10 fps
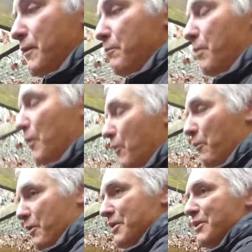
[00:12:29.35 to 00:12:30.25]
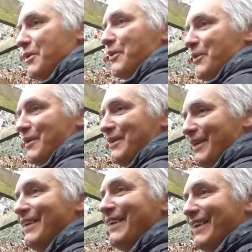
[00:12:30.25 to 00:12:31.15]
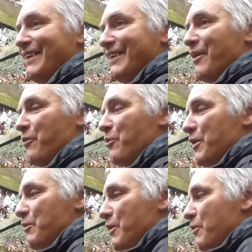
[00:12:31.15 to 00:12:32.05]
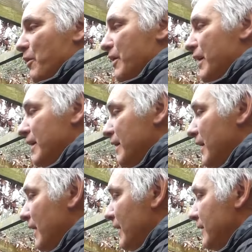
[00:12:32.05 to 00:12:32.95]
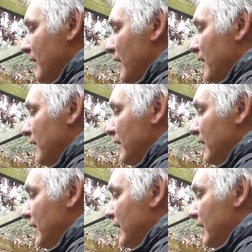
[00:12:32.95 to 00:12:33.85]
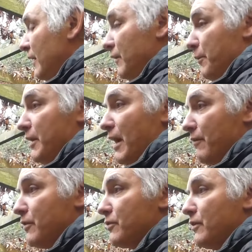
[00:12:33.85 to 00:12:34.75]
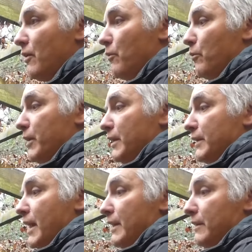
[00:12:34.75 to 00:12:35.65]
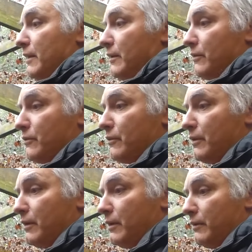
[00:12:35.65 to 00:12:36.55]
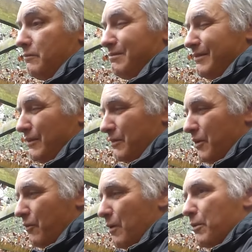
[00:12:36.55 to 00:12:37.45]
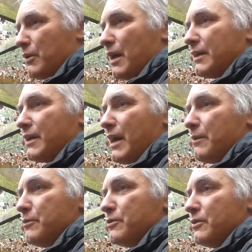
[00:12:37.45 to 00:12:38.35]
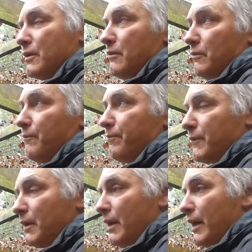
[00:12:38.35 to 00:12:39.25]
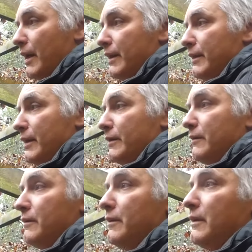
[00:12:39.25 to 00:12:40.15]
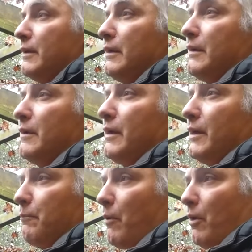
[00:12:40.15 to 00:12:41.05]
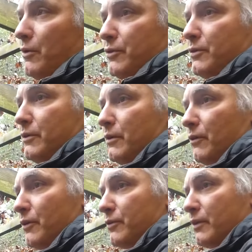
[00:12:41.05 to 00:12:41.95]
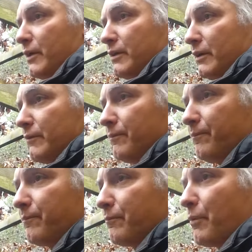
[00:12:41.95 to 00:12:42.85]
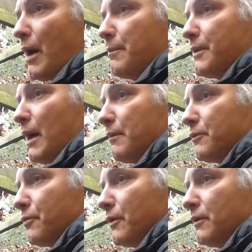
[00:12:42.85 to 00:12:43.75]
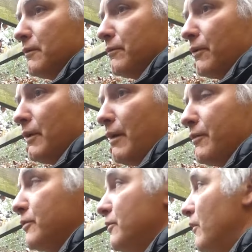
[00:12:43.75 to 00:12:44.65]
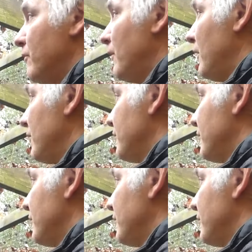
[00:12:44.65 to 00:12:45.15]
but when we do, you know, we will get it, and it'll be heavy snow. We get that in the November a lot of times, and then in March. You know, those are like the prime times for heavy snowfalls.